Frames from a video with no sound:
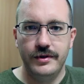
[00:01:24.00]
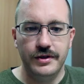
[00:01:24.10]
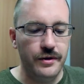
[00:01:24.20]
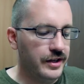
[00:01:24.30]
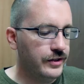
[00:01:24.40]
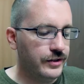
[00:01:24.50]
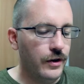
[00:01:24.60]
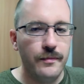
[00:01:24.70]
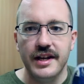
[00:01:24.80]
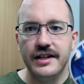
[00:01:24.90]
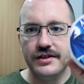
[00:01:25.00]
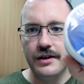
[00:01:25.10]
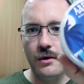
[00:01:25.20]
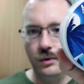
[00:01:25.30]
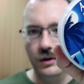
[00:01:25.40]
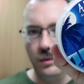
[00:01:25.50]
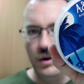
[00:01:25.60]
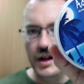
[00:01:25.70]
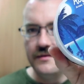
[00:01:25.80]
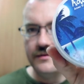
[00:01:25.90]
So this soap is an older
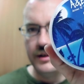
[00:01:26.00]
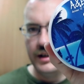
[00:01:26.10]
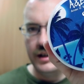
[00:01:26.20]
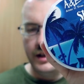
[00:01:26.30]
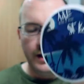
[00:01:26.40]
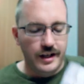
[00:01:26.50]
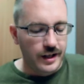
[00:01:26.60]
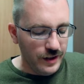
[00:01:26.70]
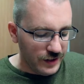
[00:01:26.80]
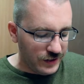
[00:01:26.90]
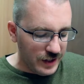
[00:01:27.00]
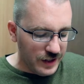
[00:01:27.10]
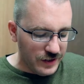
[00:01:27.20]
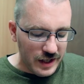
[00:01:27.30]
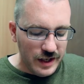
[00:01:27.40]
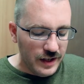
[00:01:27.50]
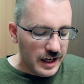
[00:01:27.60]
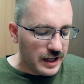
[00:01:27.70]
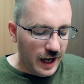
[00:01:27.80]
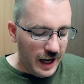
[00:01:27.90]
one. This is in
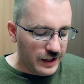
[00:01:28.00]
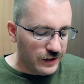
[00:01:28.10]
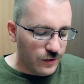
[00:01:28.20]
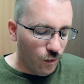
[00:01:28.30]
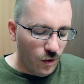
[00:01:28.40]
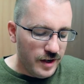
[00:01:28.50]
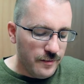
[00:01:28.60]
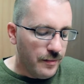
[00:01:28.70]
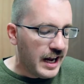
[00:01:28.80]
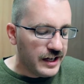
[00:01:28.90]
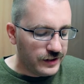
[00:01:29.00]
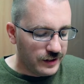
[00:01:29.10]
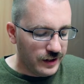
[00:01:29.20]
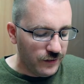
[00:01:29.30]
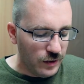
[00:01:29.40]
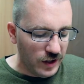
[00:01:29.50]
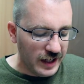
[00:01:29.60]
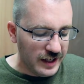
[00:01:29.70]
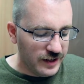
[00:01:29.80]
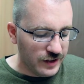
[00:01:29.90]
the Kaizen 1 base. If you were to
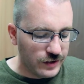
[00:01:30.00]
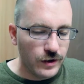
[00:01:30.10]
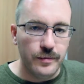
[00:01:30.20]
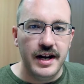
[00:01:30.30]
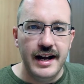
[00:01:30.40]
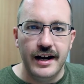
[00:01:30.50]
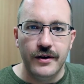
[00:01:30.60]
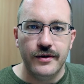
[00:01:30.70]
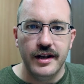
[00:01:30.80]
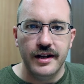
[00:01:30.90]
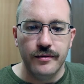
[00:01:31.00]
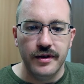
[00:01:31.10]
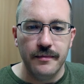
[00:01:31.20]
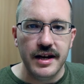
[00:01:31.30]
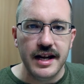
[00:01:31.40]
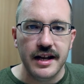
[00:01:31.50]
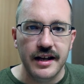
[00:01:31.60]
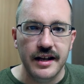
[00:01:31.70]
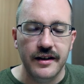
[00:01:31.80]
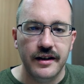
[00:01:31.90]
get this soap now, it would be
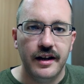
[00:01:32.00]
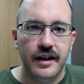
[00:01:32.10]
in